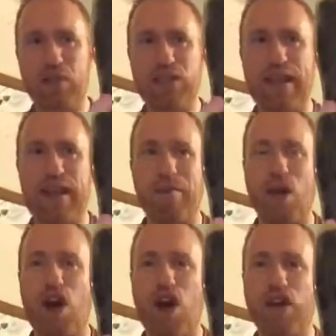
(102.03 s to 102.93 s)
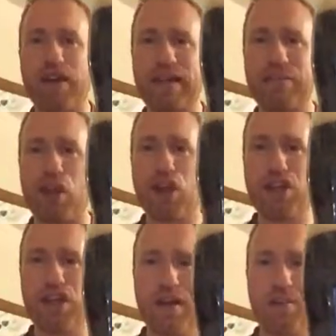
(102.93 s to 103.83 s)
much like a mahogany
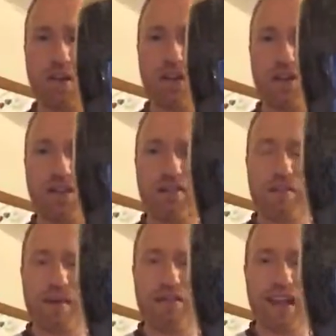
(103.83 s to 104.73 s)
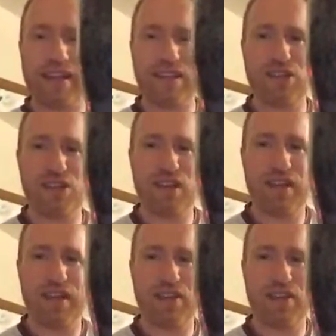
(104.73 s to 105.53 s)
brown, but it does have a bit of lightness to it.